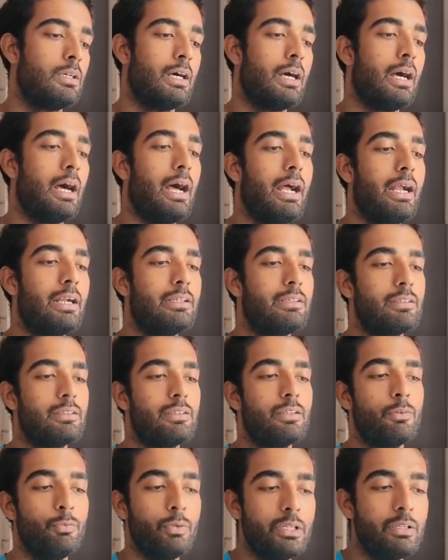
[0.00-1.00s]
and
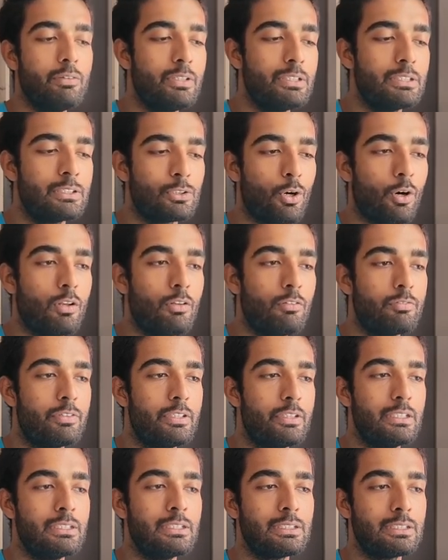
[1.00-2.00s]
the way we solve
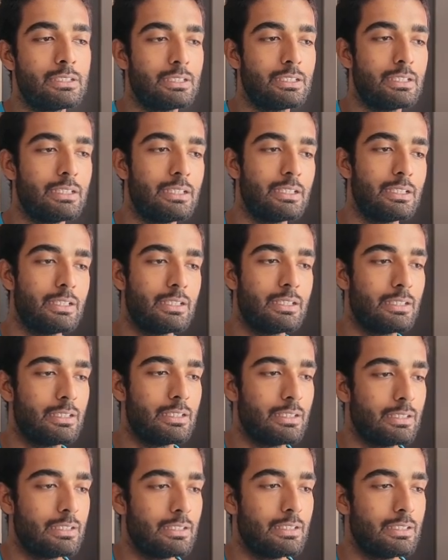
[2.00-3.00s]
this
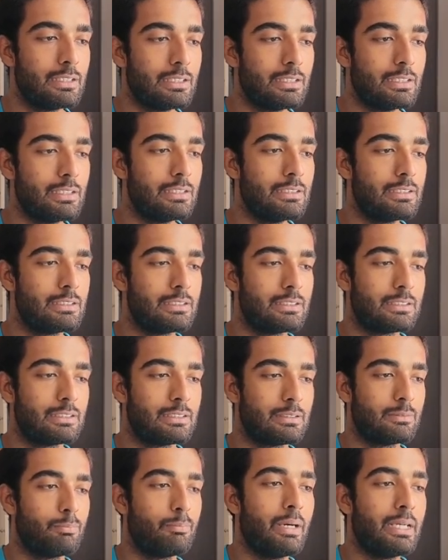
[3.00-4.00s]

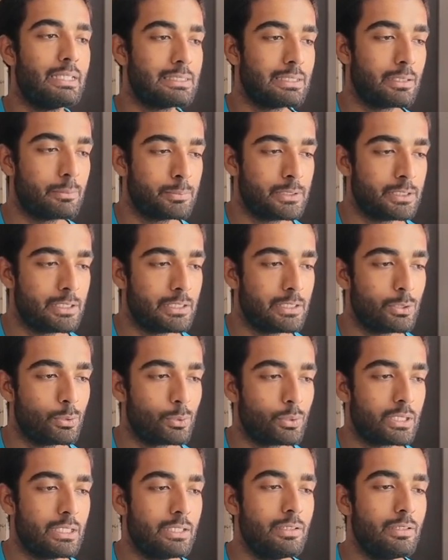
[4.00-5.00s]
is by
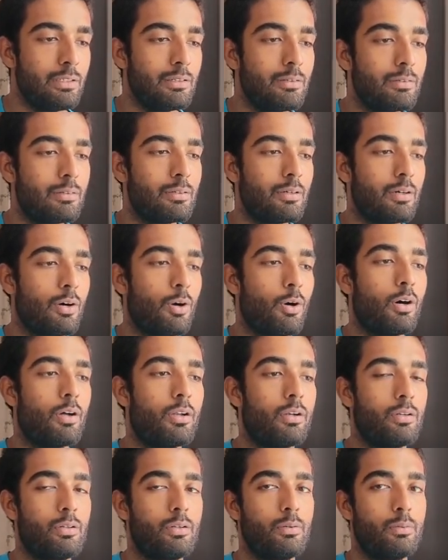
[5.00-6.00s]
substituting
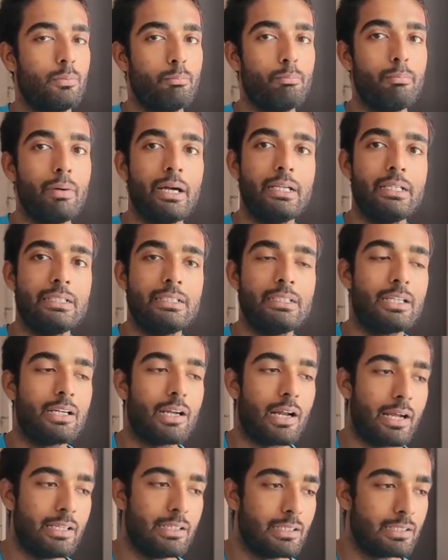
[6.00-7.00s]
or by trying a